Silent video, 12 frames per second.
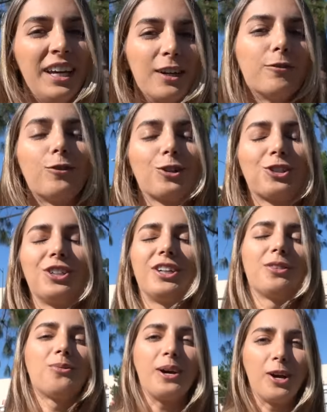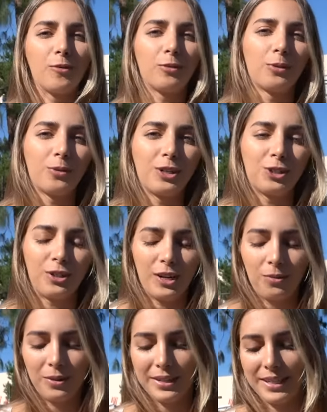And unfortunately, on the way home from the
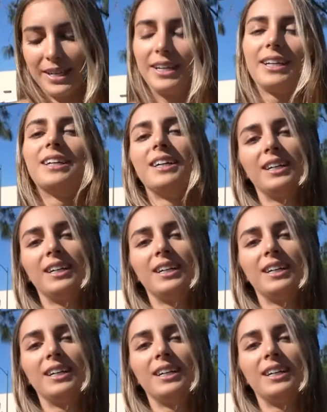racetrack one day,